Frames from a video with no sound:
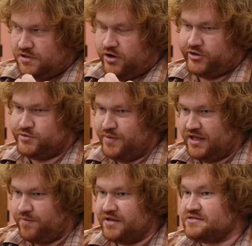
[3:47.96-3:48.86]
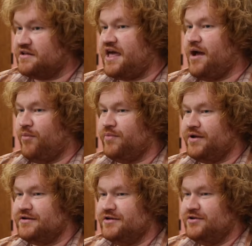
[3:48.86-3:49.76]
large megapixel camera,
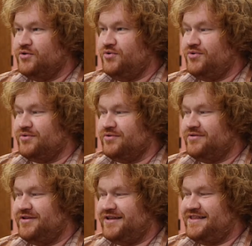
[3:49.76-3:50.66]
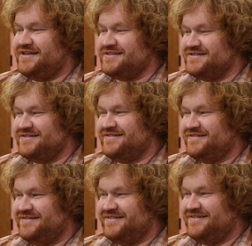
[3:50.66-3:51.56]
but, ooh, look at this.
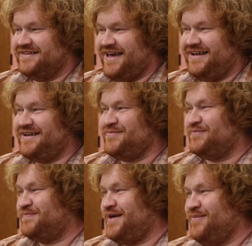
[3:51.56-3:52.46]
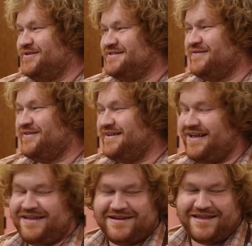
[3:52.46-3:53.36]
I can take cameras of it, and
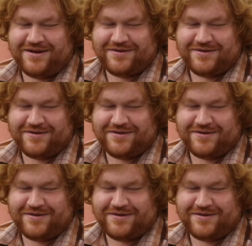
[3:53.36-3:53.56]
I can